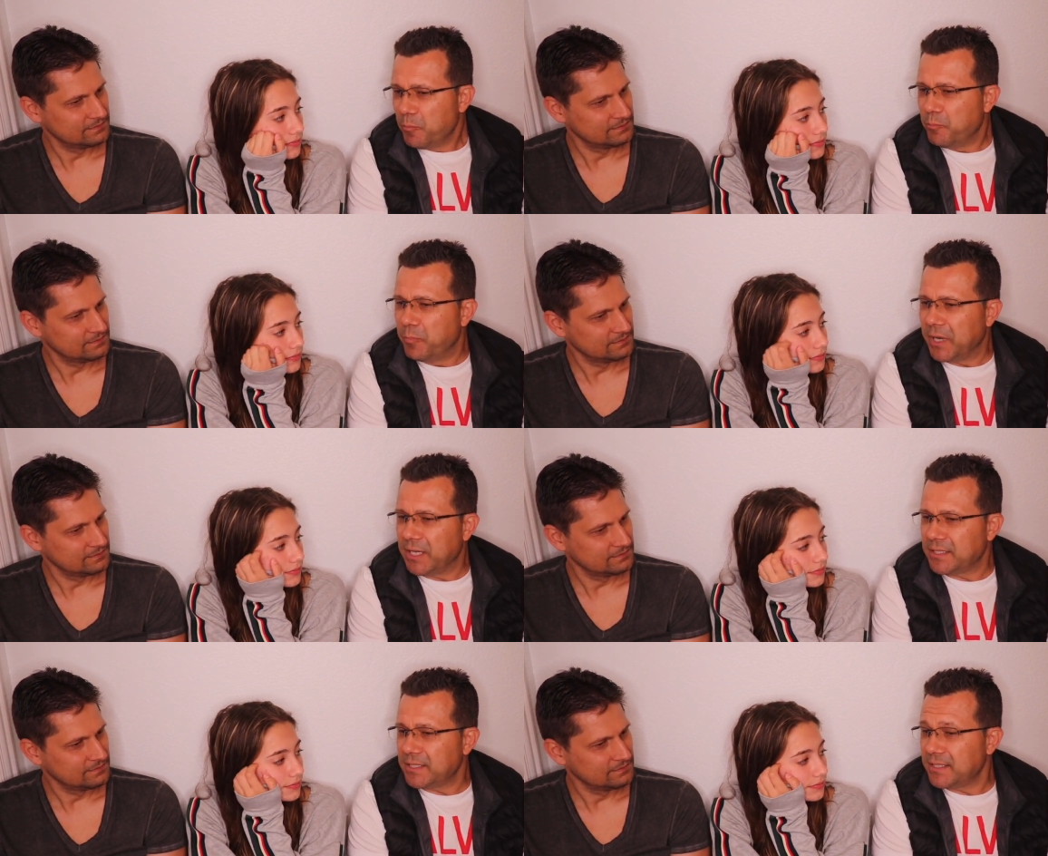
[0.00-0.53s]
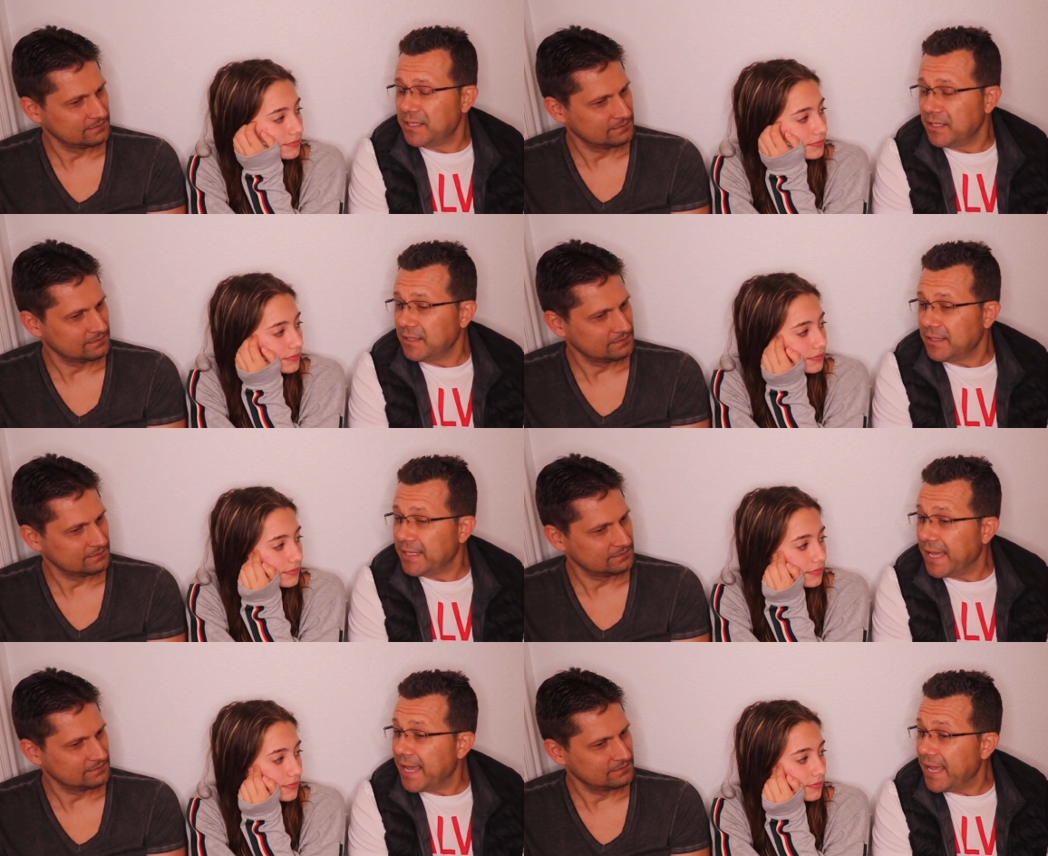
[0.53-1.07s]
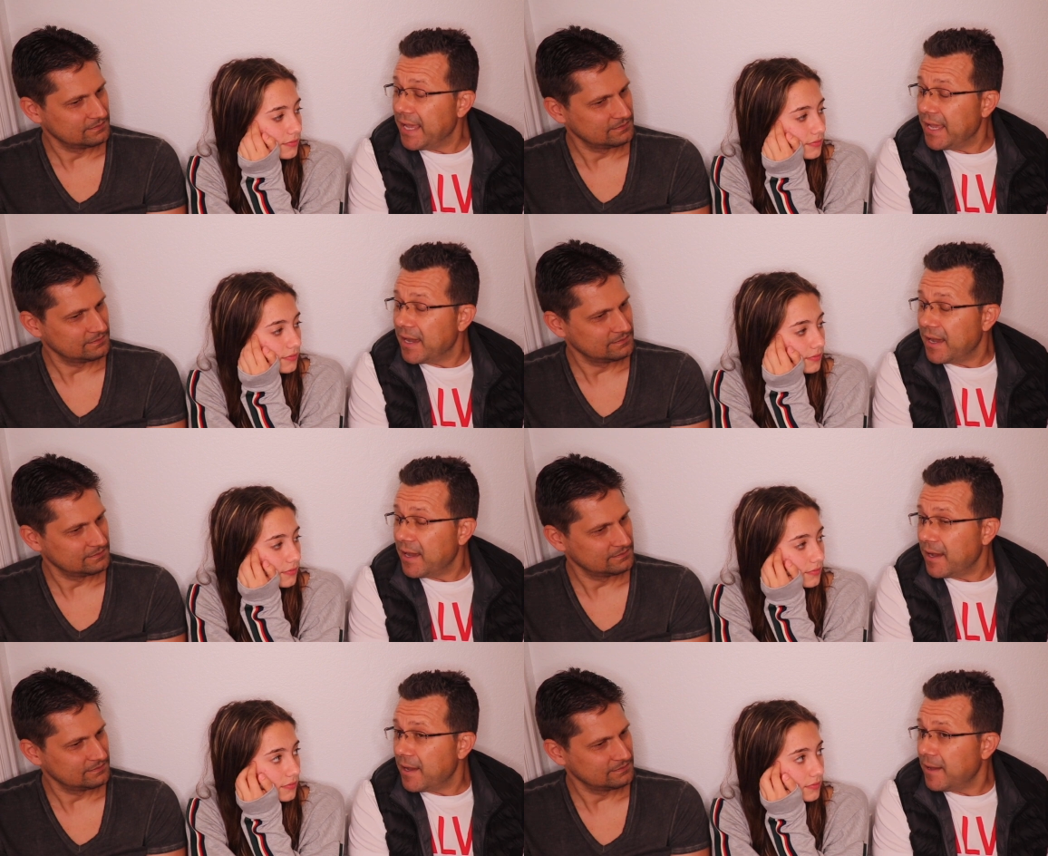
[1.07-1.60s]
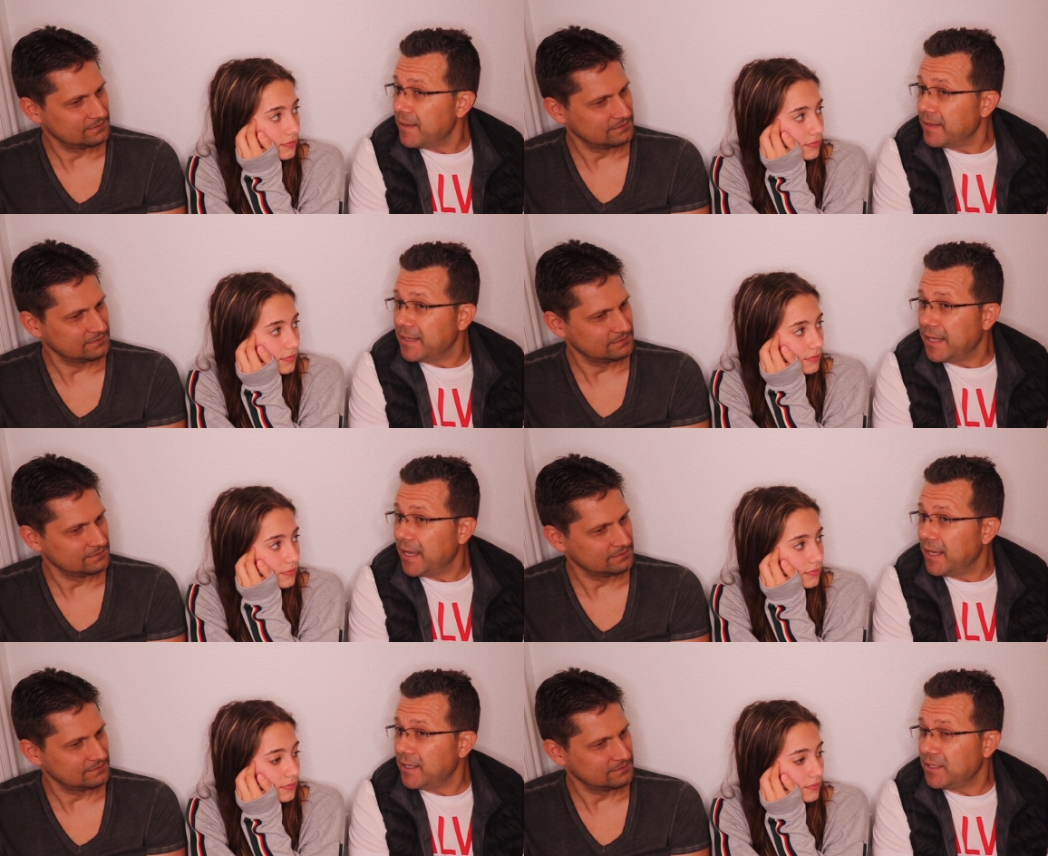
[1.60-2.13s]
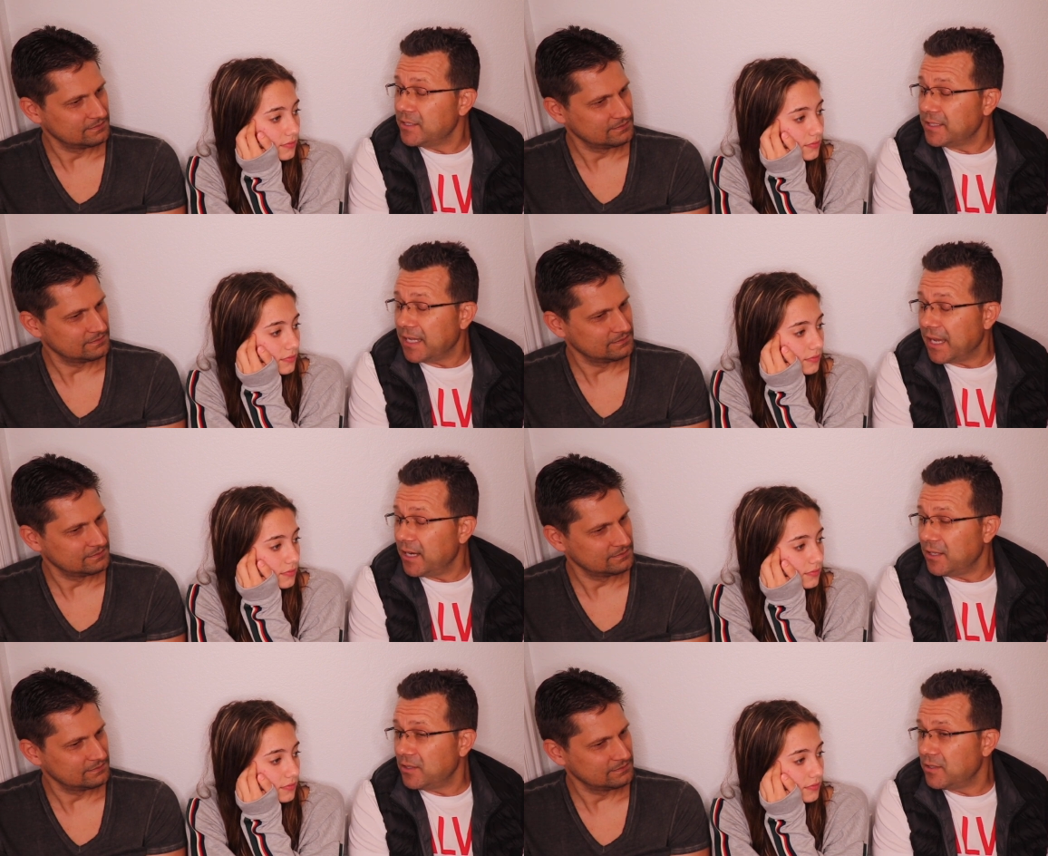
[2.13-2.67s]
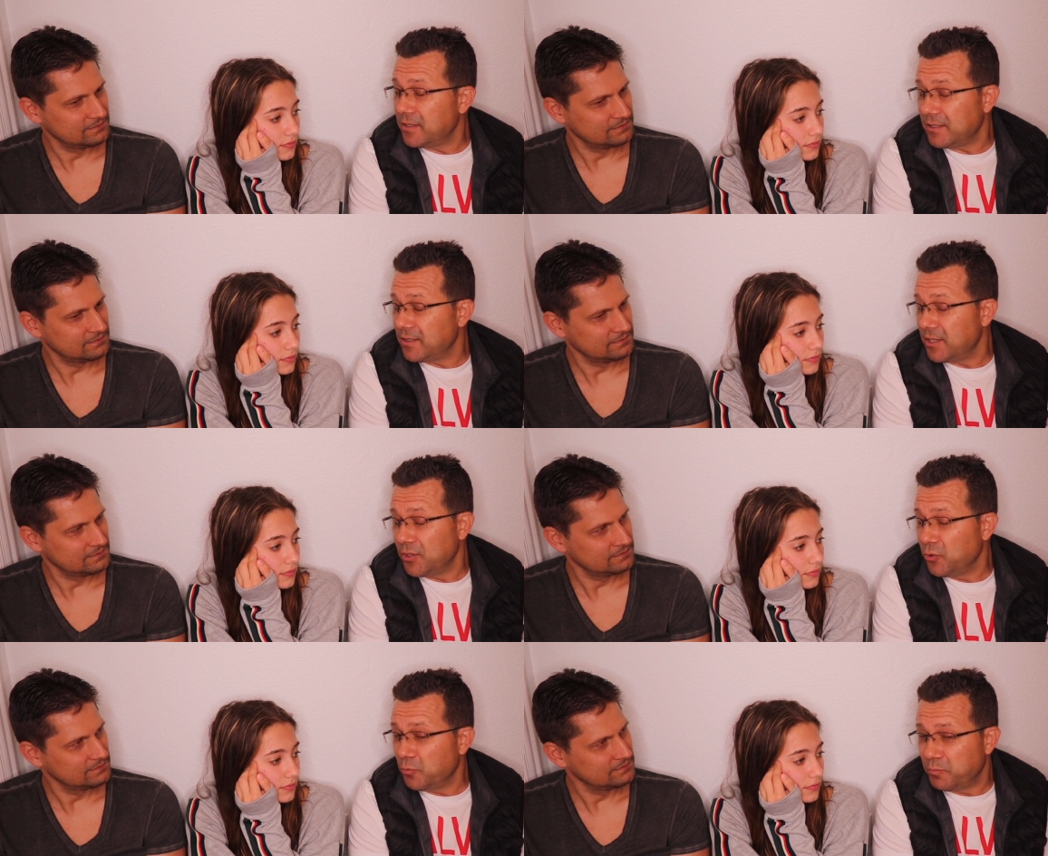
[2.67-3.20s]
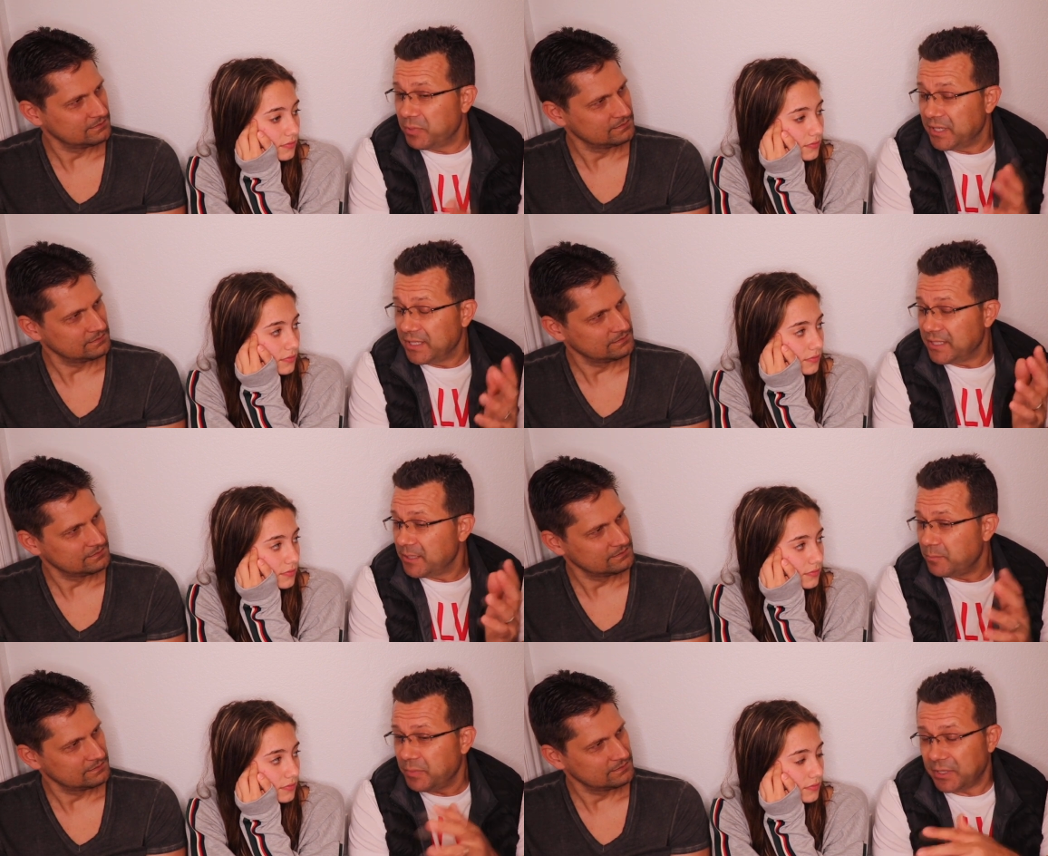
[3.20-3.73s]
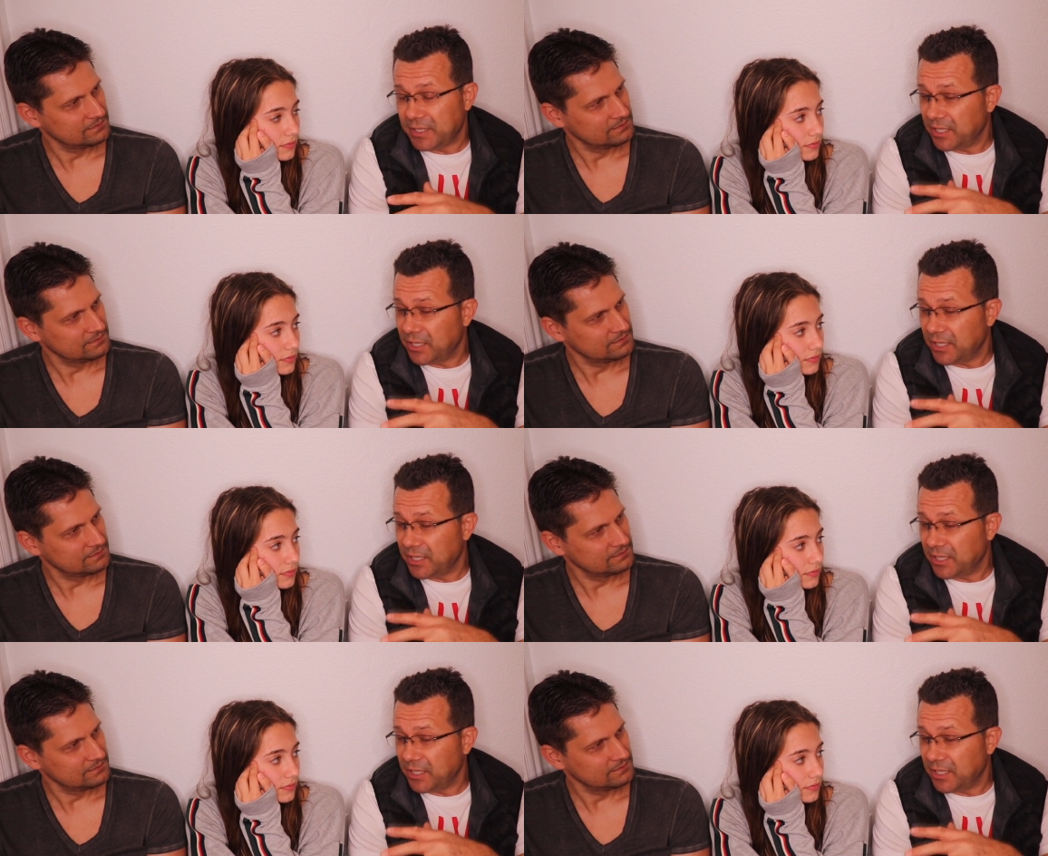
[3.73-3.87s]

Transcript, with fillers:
Speaker 1: but still they uh, they decided the new principal.